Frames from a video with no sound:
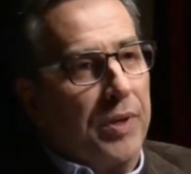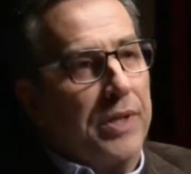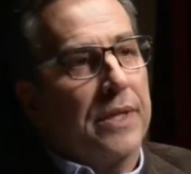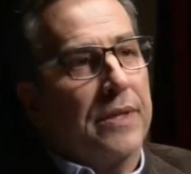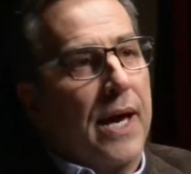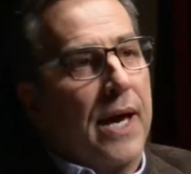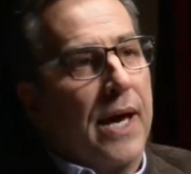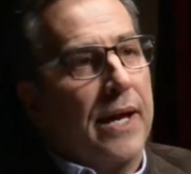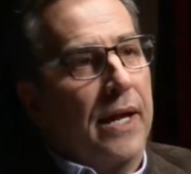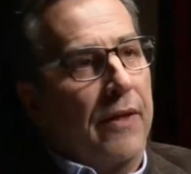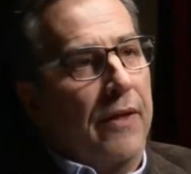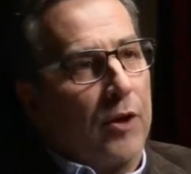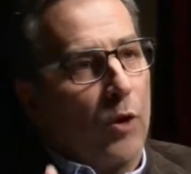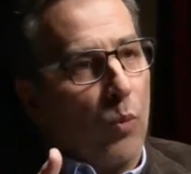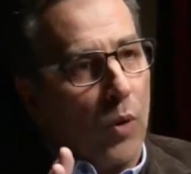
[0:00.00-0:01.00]
willing to
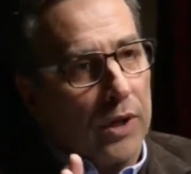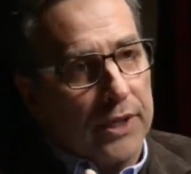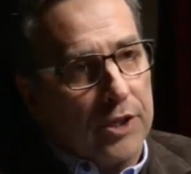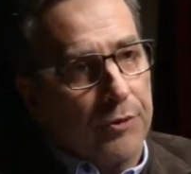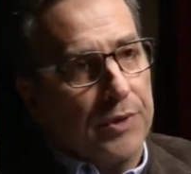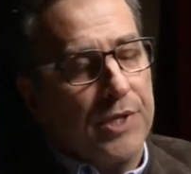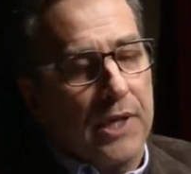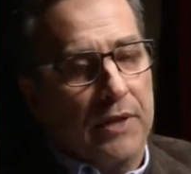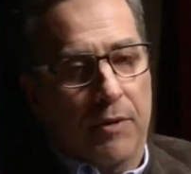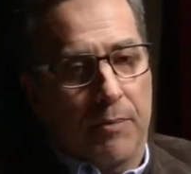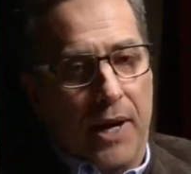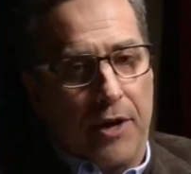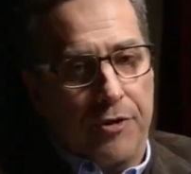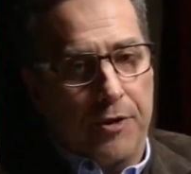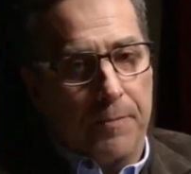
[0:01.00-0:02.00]
receive it, Matthew,
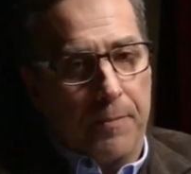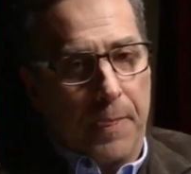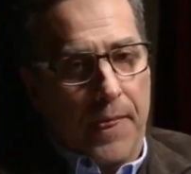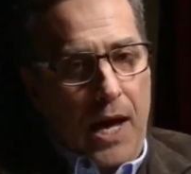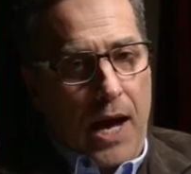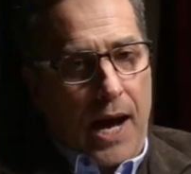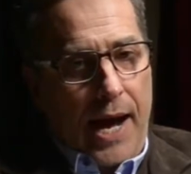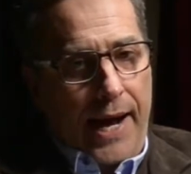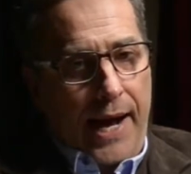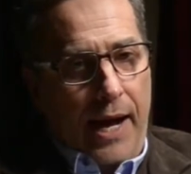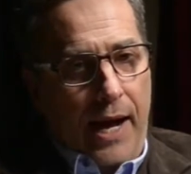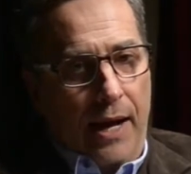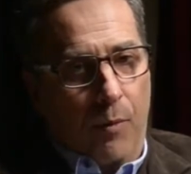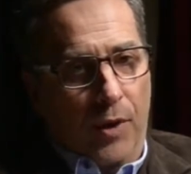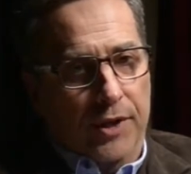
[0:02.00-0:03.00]
I want to say
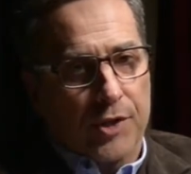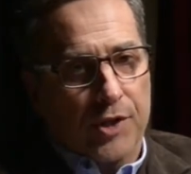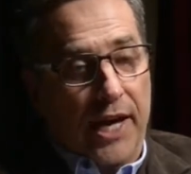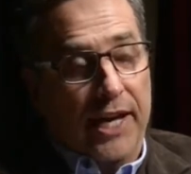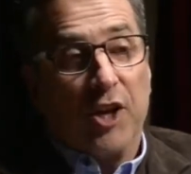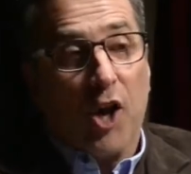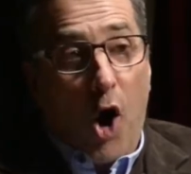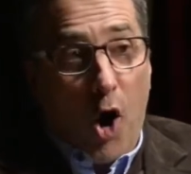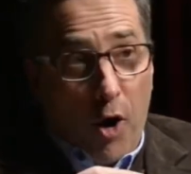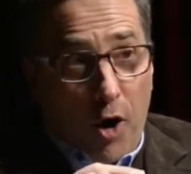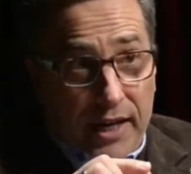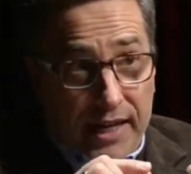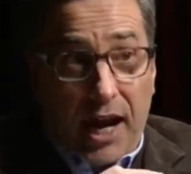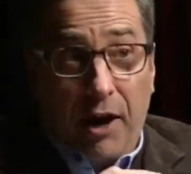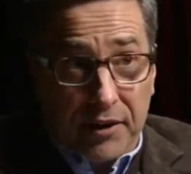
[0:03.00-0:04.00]
I can
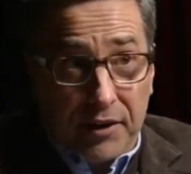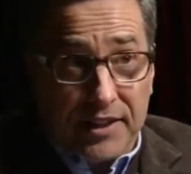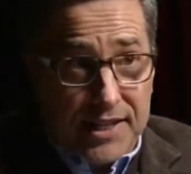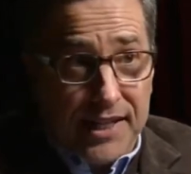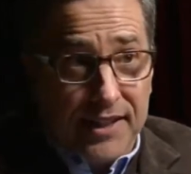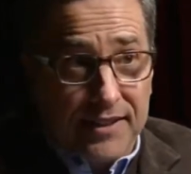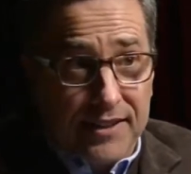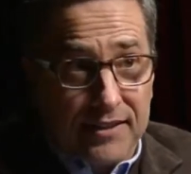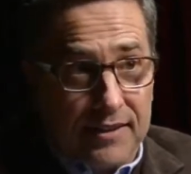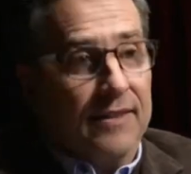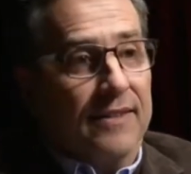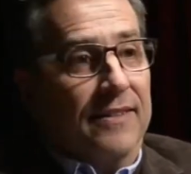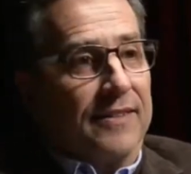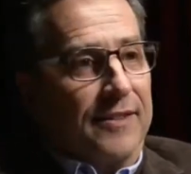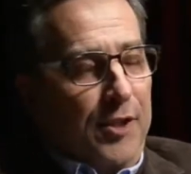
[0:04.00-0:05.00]
guarantee
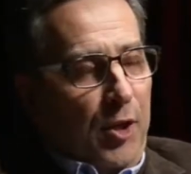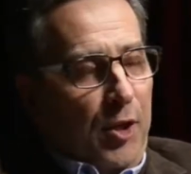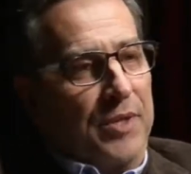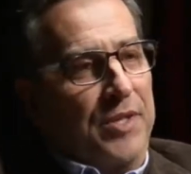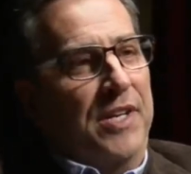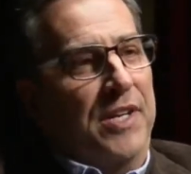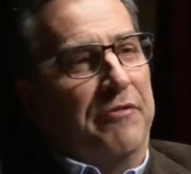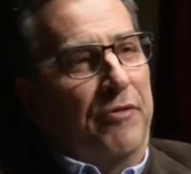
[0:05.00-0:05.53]
they'll be set free.